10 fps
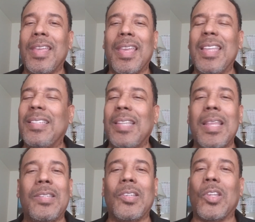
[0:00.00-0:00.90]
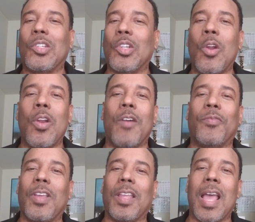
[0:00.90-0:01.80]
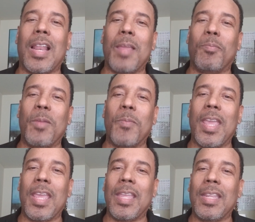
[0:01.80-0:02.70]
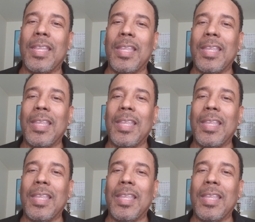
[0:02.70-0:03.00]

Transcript: And he said, it's just a turnoff to a guy like me, man.